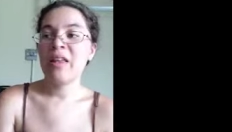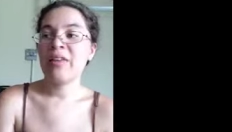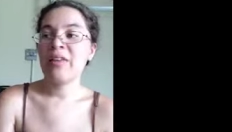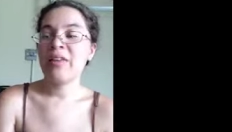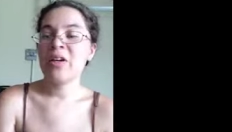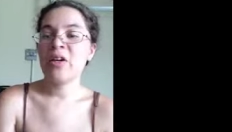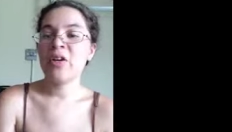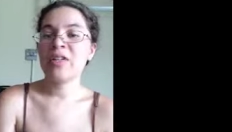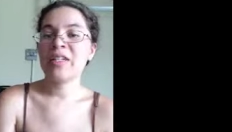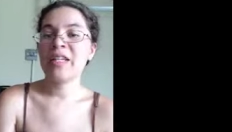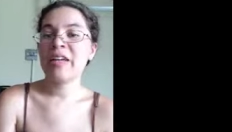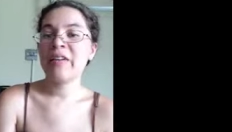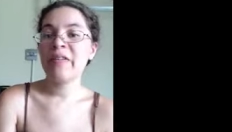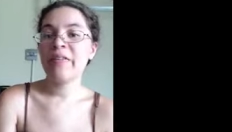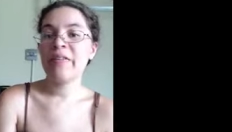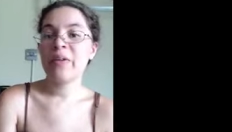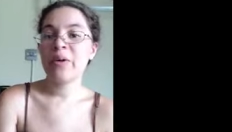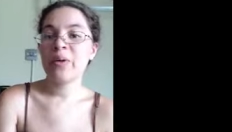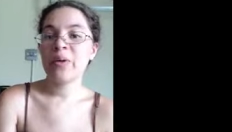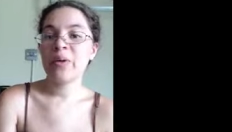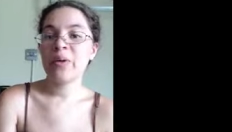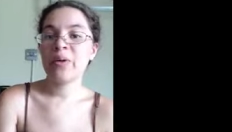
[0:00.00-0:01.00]
There are 10
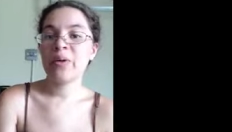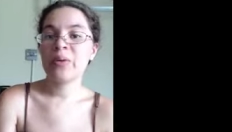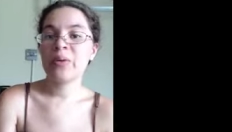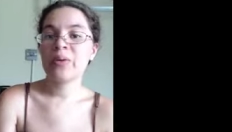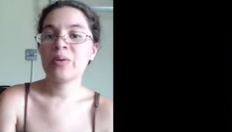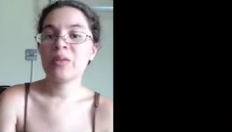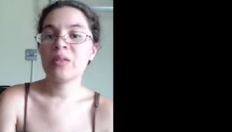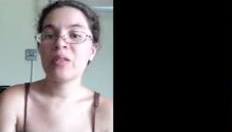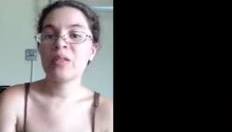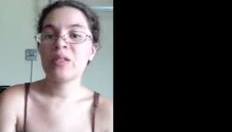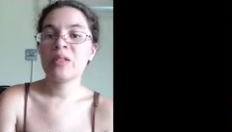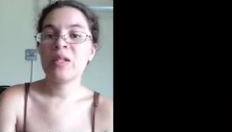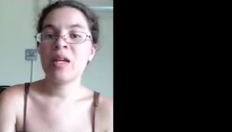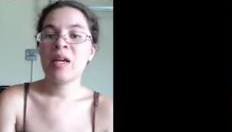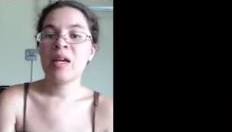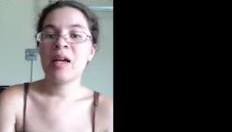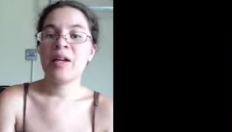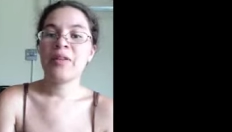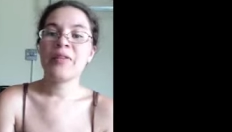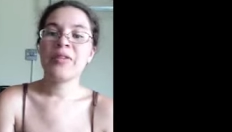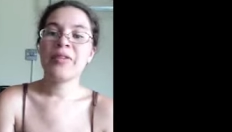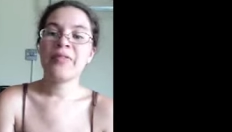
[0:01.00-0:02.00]
photos,
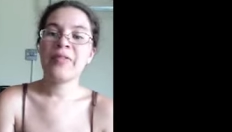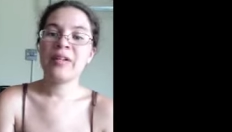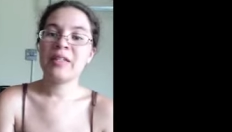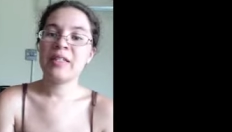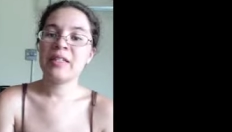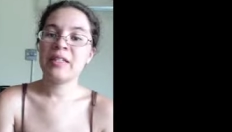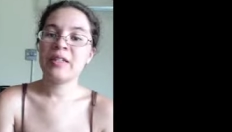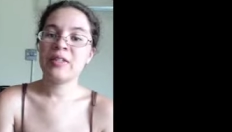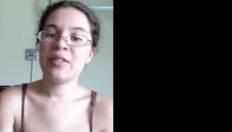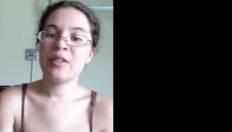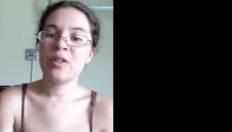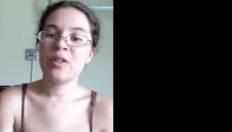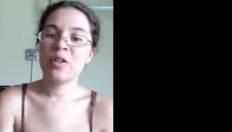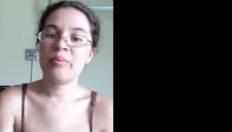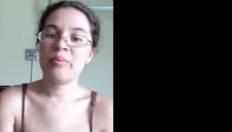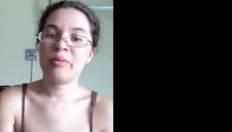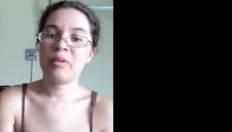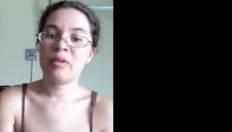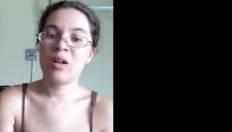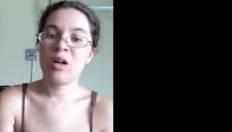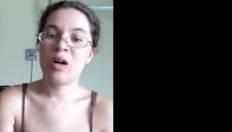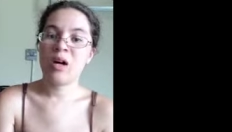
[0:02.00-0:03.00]
and you can find details on their
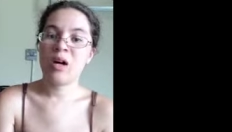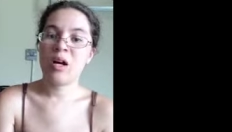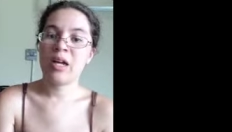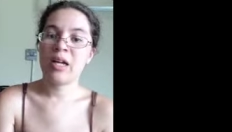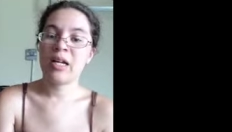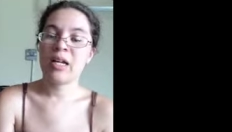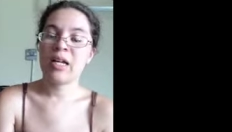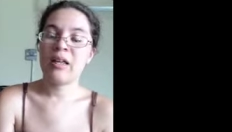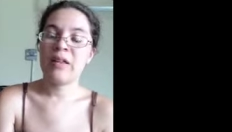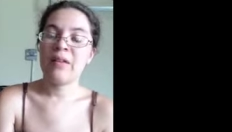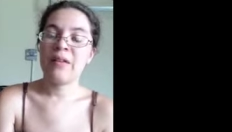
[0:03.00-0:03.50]
blog.